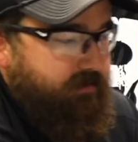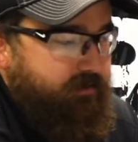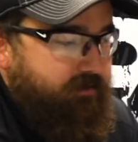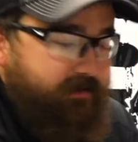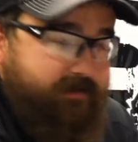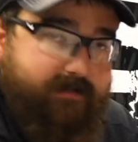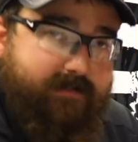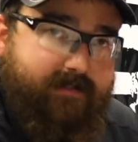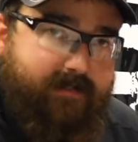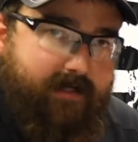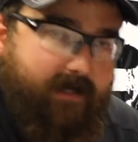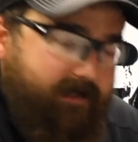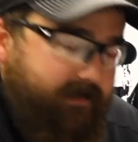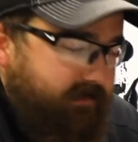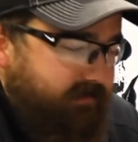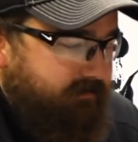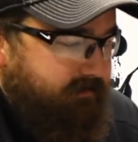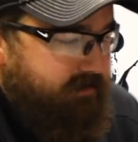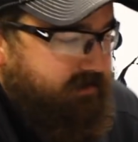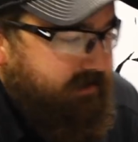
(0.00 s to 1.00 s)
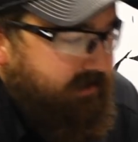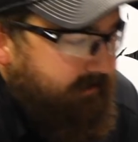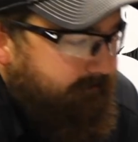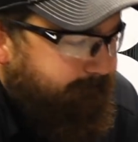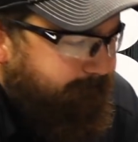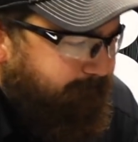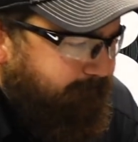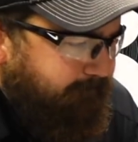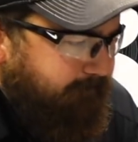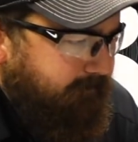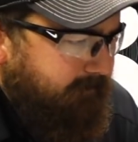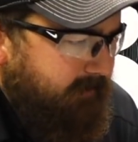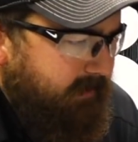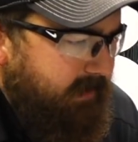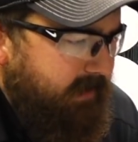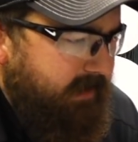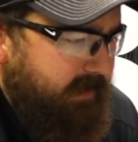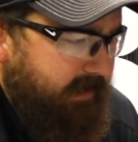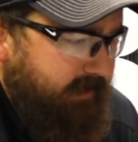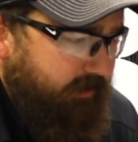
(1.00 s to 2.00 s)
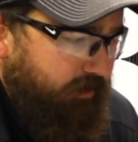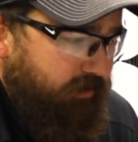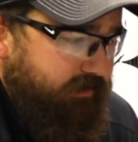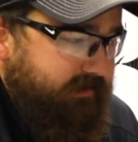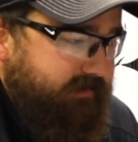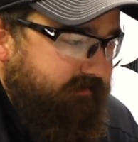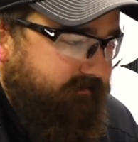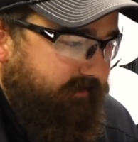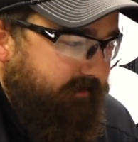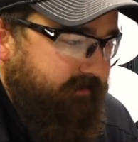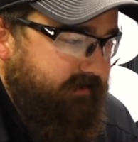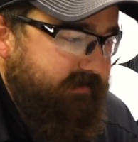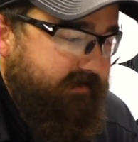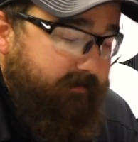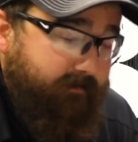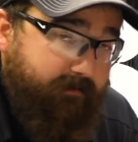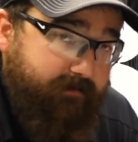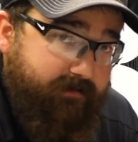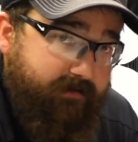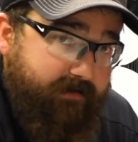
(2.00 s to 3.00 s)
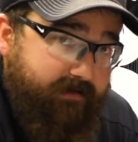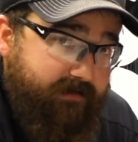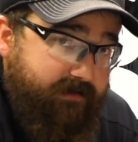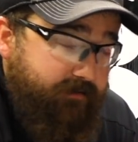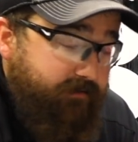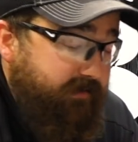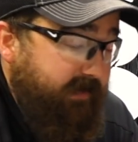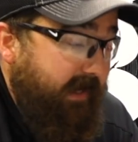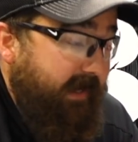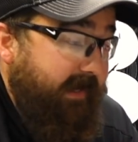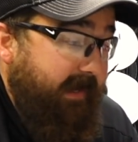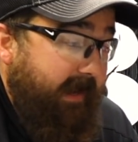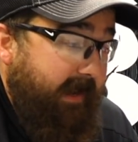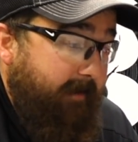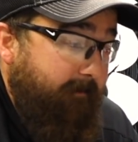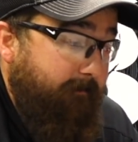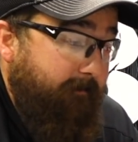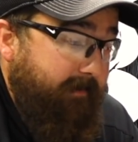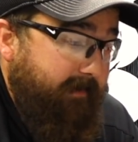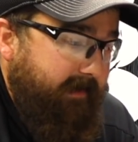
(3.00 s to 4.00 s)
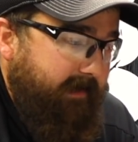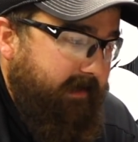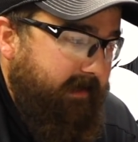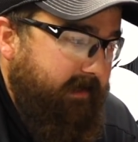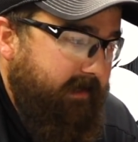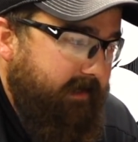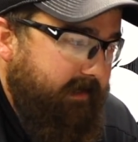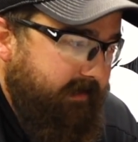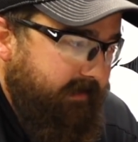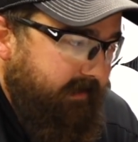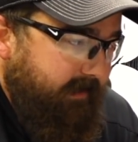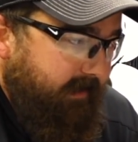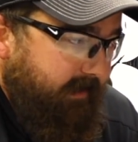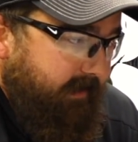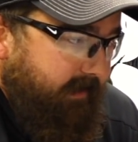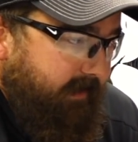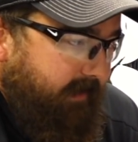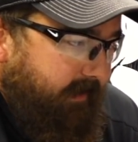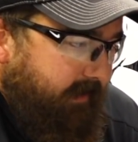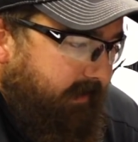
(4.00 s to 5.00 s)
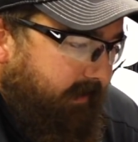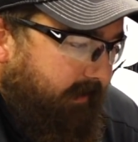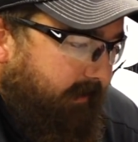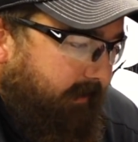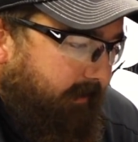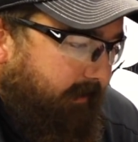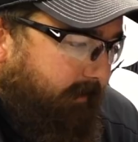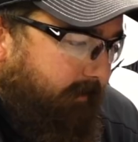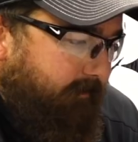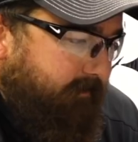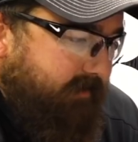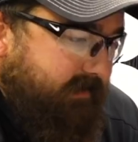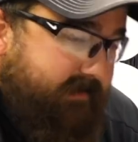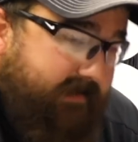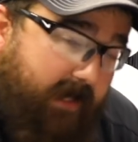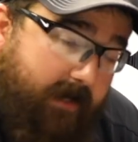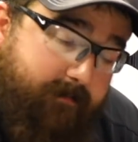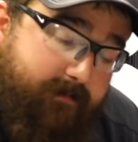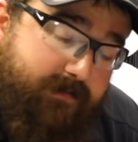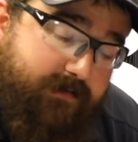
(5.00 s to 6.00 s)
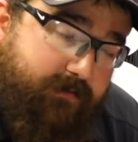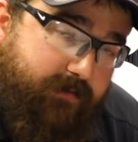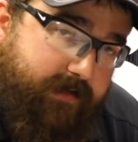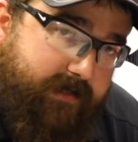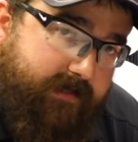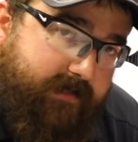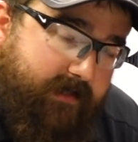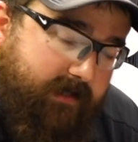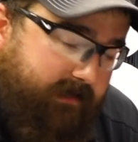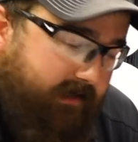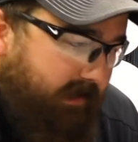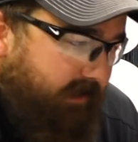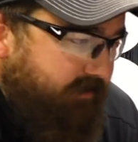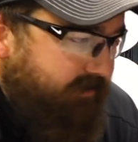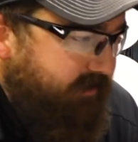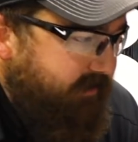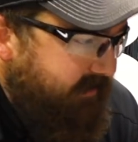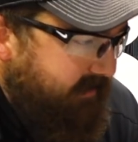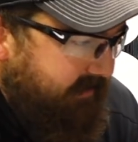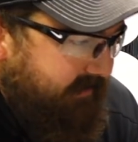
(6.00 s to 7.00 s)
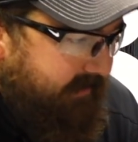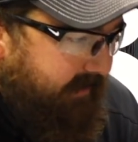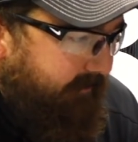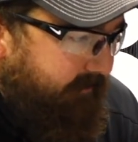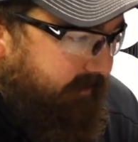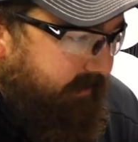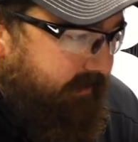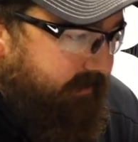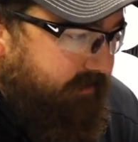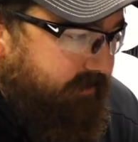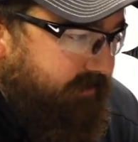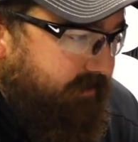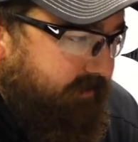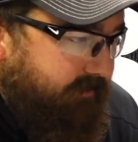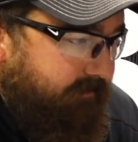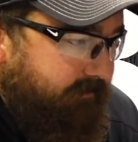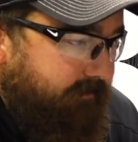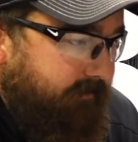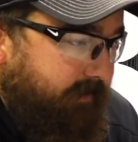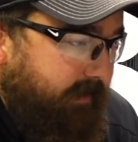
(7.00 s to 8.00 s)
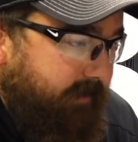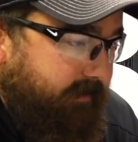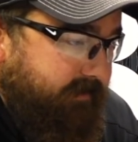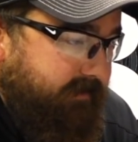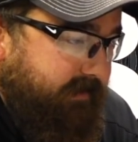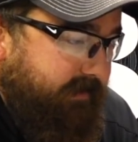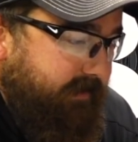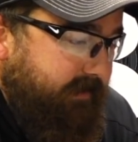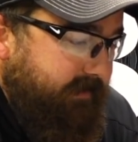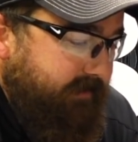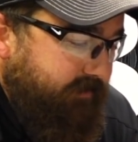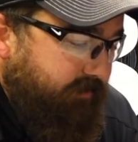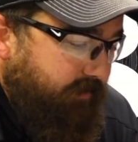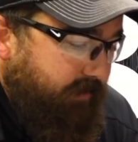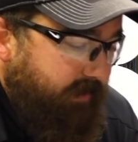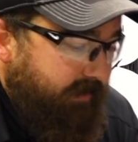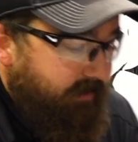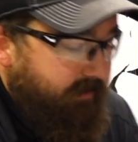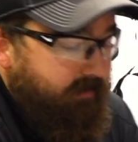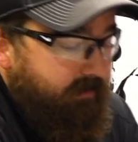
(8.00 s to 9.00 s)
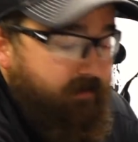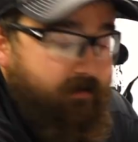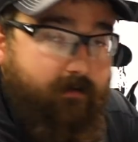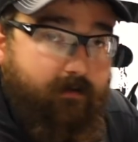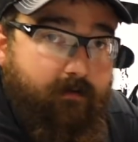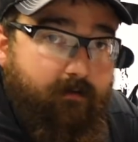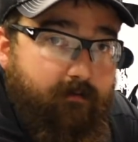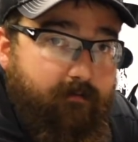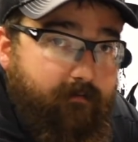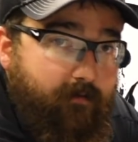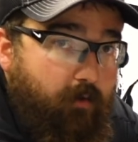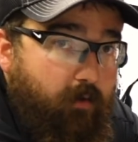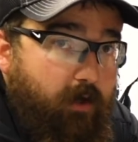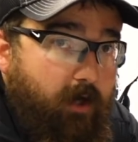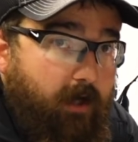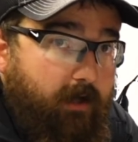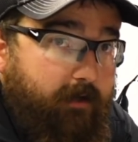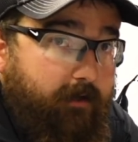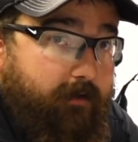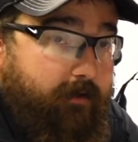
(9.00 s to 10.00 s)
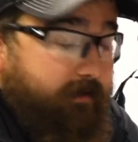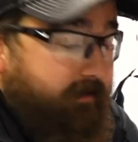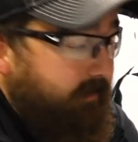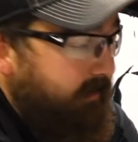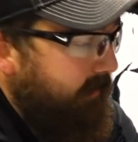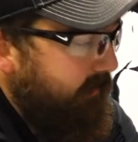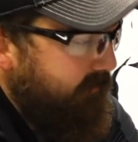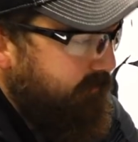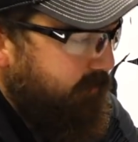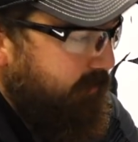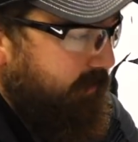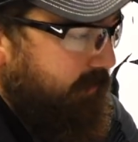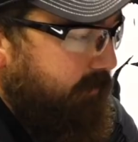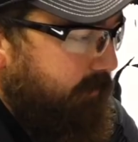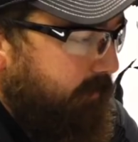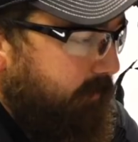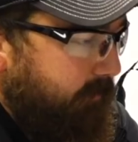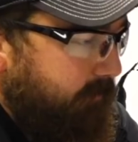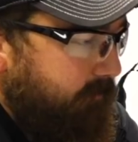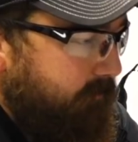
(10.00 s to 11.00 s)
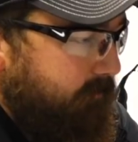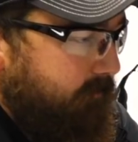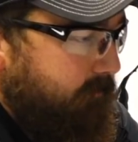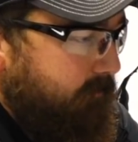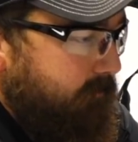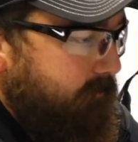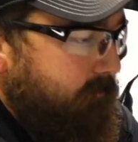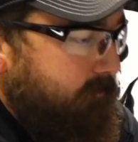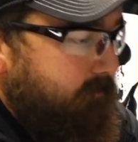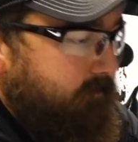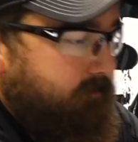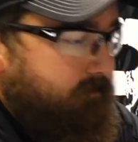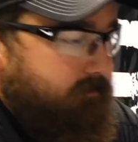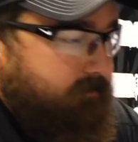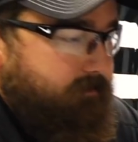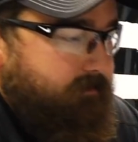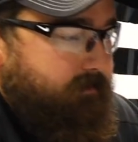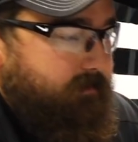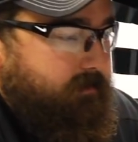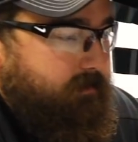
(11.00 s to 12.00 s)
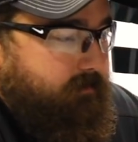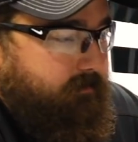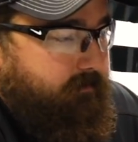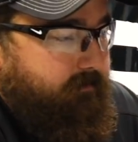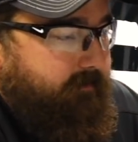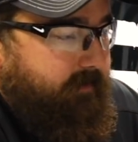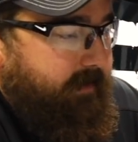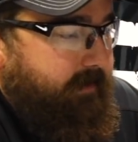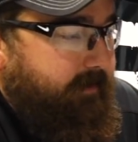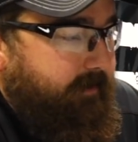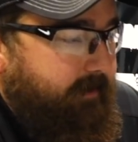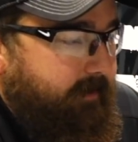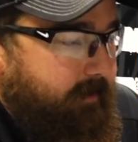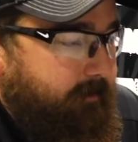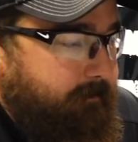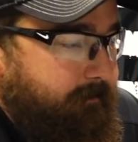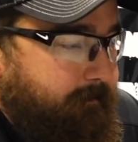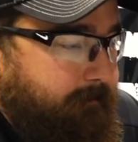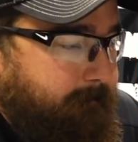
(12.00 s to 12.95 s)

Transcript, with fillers: you can see on this machine, it looks very similar to the 210MP. Um, same screen technology, it's a 7 inch LCD screen, full color, it's pretty cool. We'll fire it up.